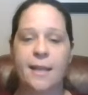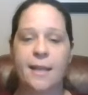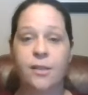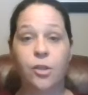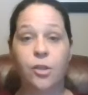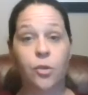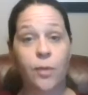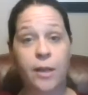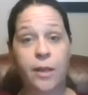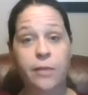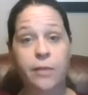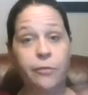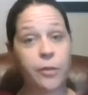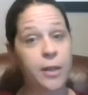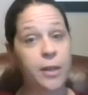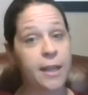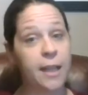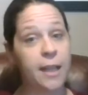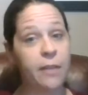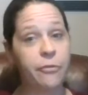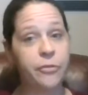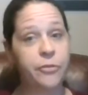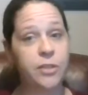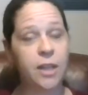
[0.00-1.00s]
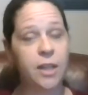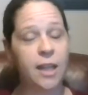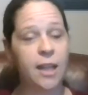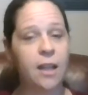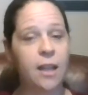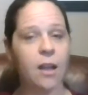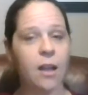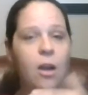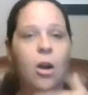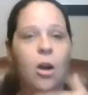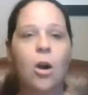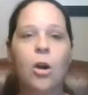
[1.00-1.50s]
great for gifting,
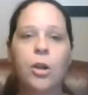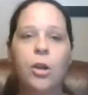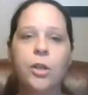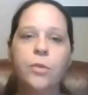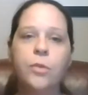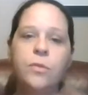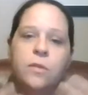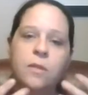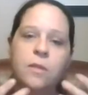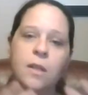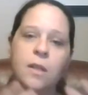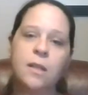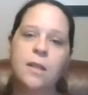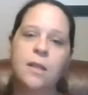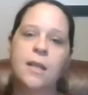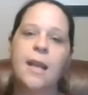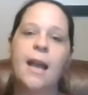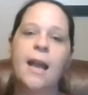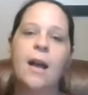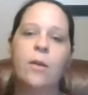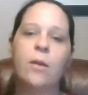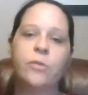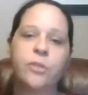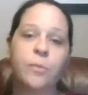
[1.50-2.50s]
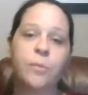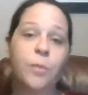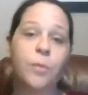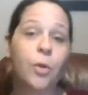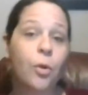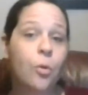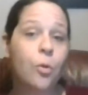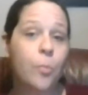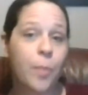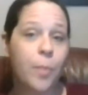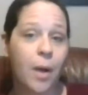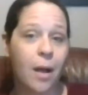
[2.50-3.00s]
are you sending out some
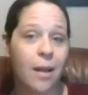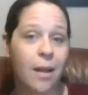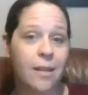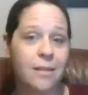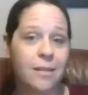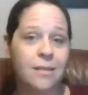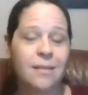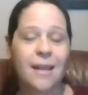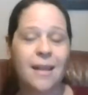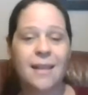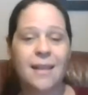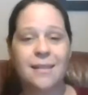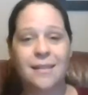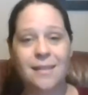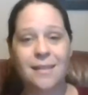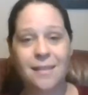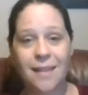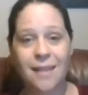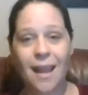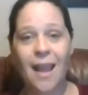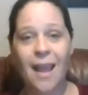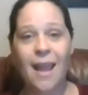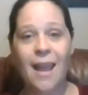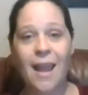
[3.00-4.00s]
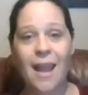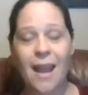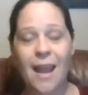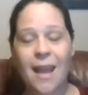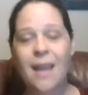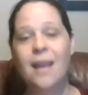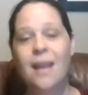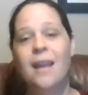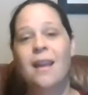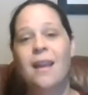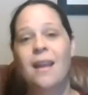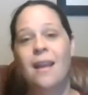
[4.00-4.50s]
coupons that
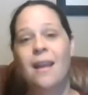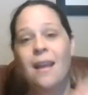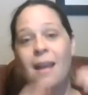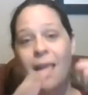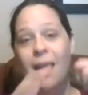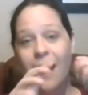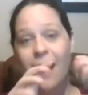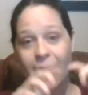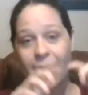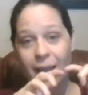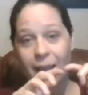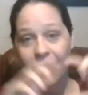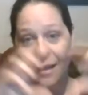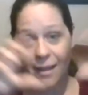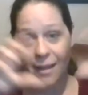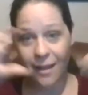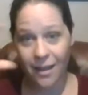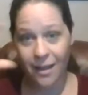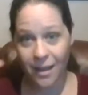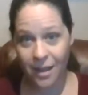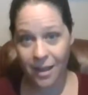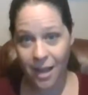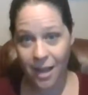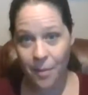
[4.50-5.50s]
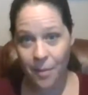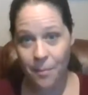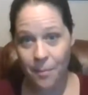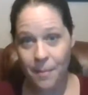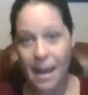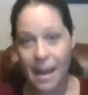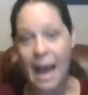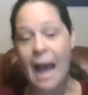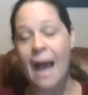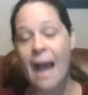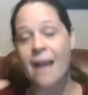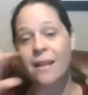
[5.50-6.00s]
say, come
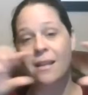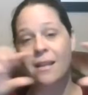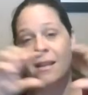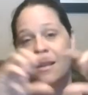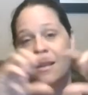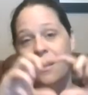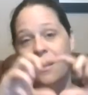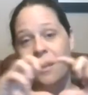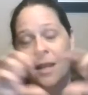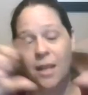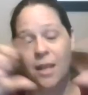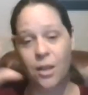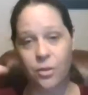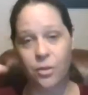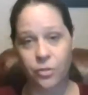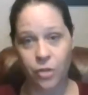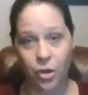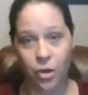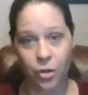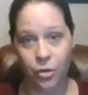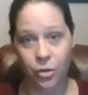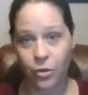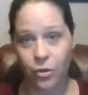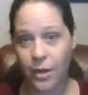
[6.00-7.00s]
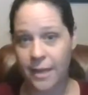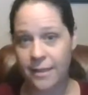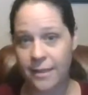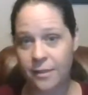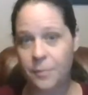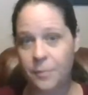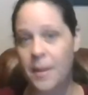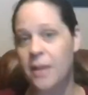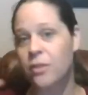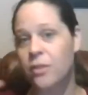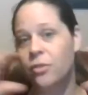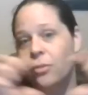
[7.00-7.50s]
back, here's our great
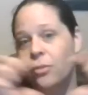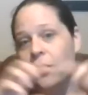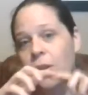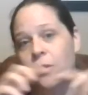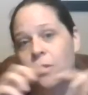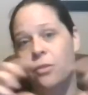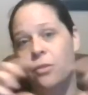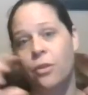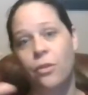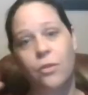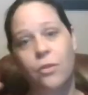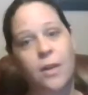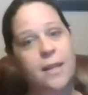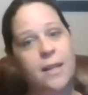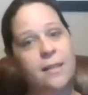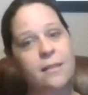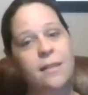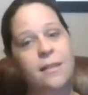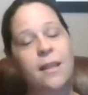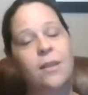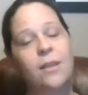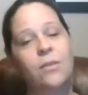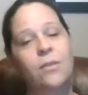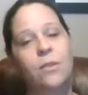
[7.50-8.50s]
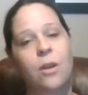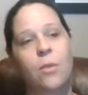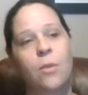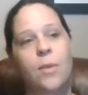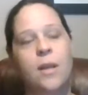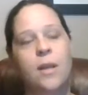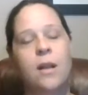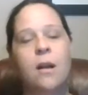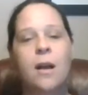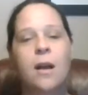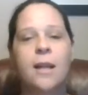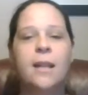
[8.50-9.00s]
special, here's our great sale going
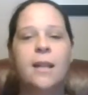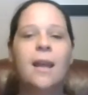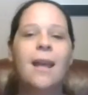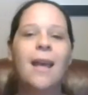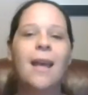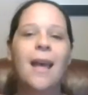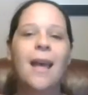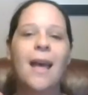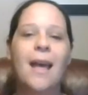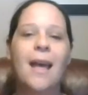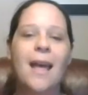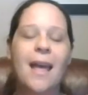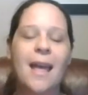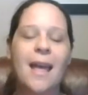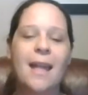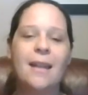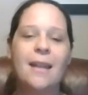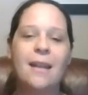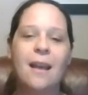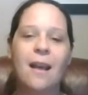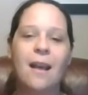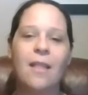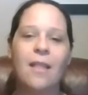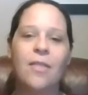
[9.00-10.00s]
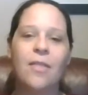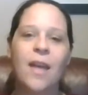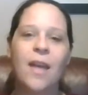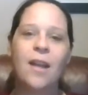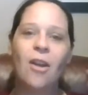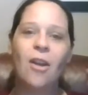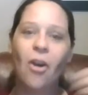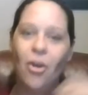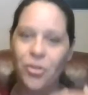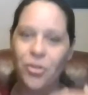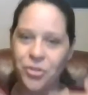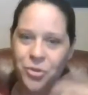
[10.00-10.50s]
on? And that
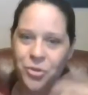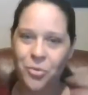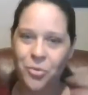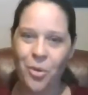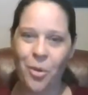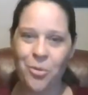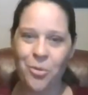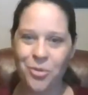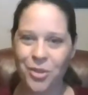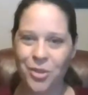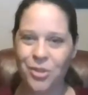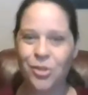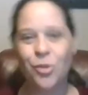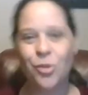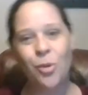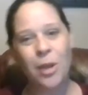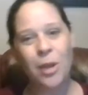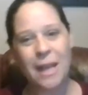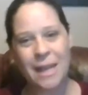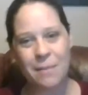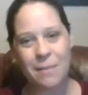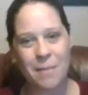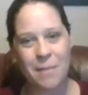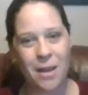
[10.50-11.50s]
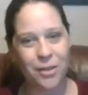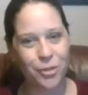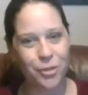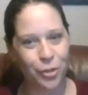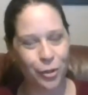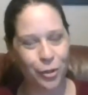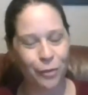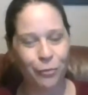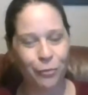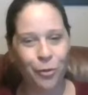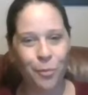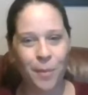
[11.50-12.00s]
also goes into email
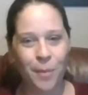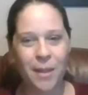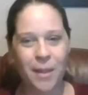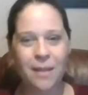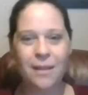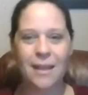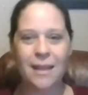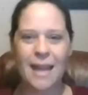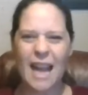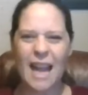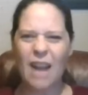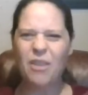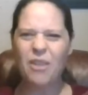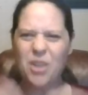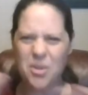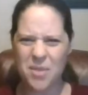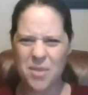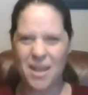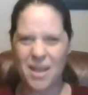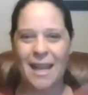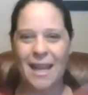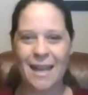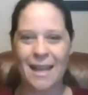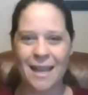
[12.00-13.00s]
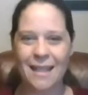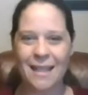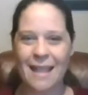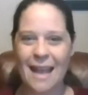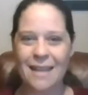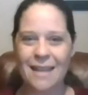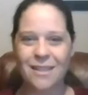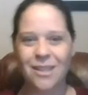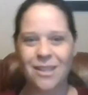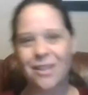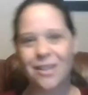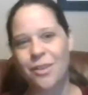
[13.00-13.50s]
deliverability. How are you getting that
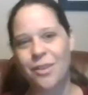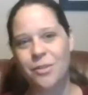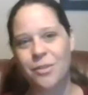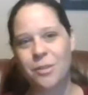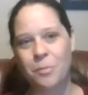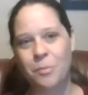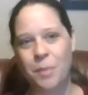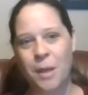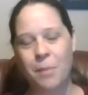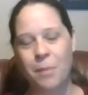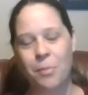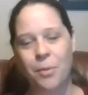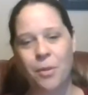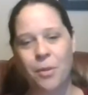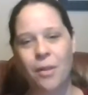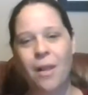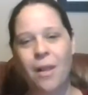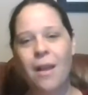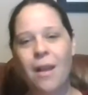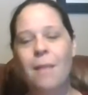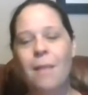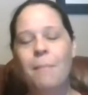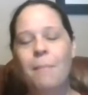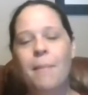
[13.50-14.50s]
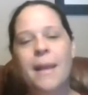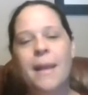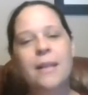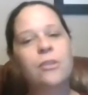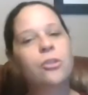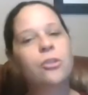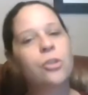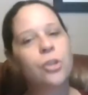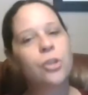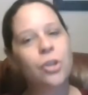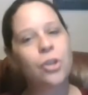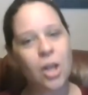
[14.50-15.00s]
to those people? Make sure
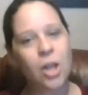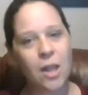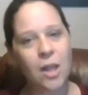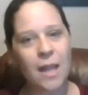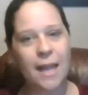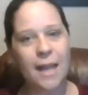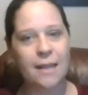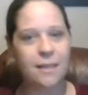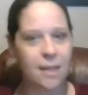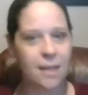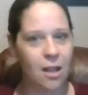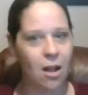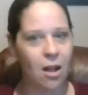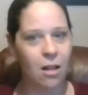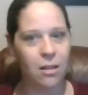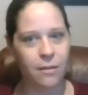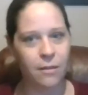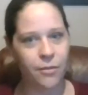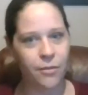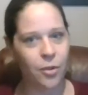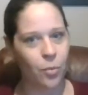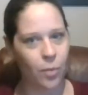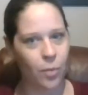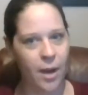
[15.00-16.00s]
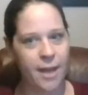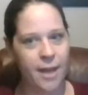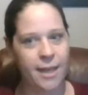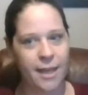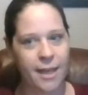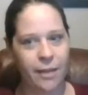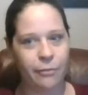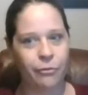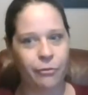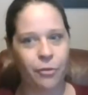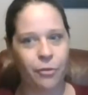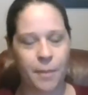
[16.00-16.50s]
you're collecting all of the right
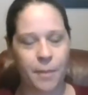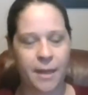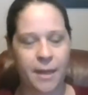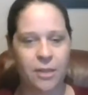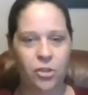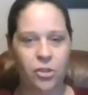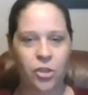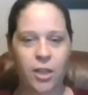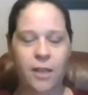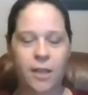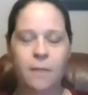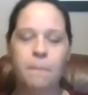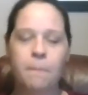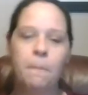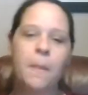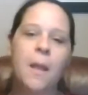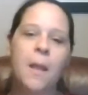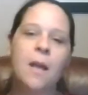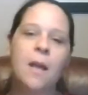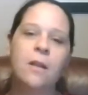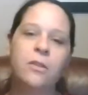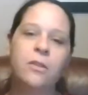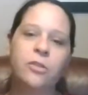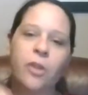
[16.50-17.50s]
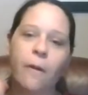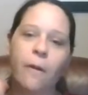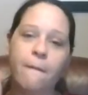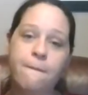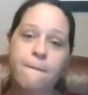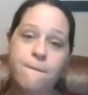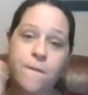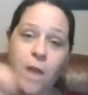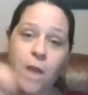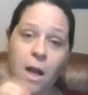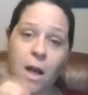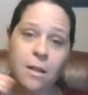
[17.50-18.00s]
information. So
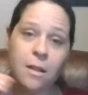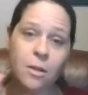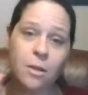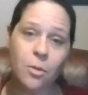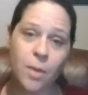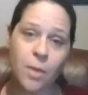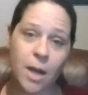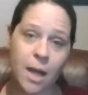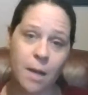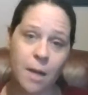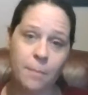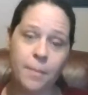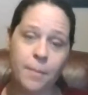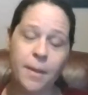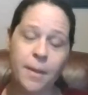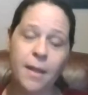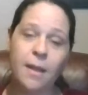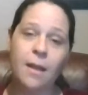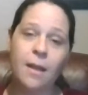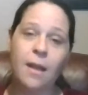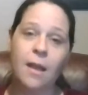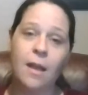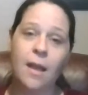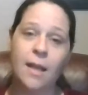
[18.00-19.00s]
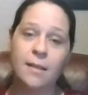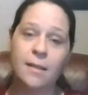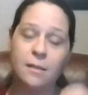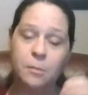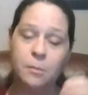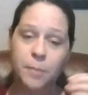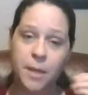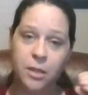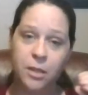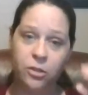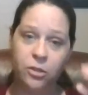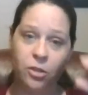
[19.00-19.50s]
follow up,
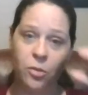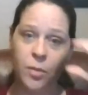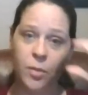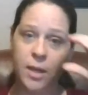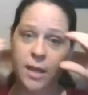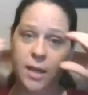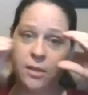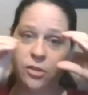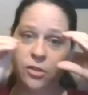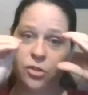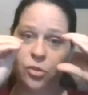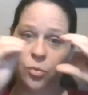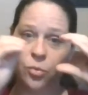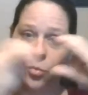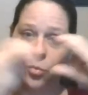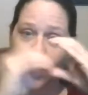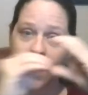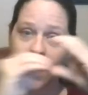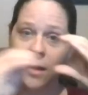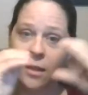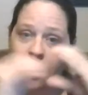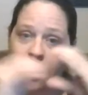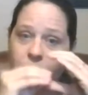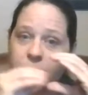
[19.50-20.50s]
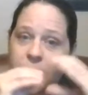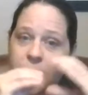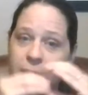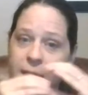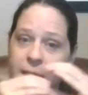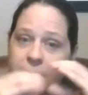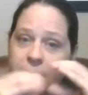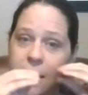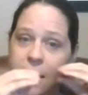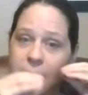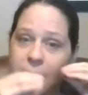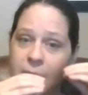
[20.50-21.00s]
especially when it's directly
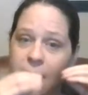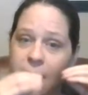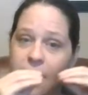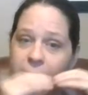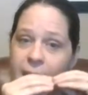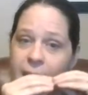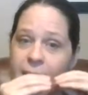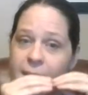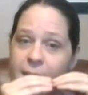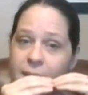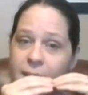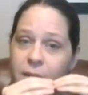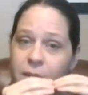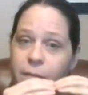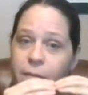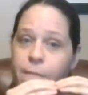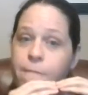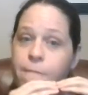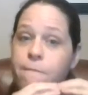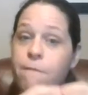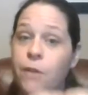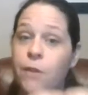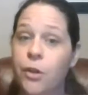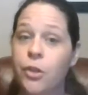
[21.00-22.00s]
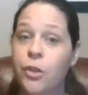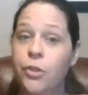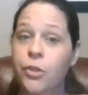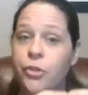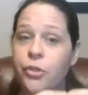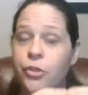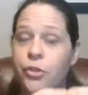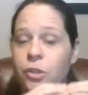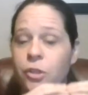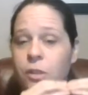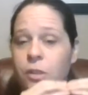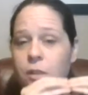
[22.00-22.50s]
related to that
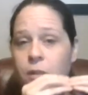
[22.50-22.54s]
first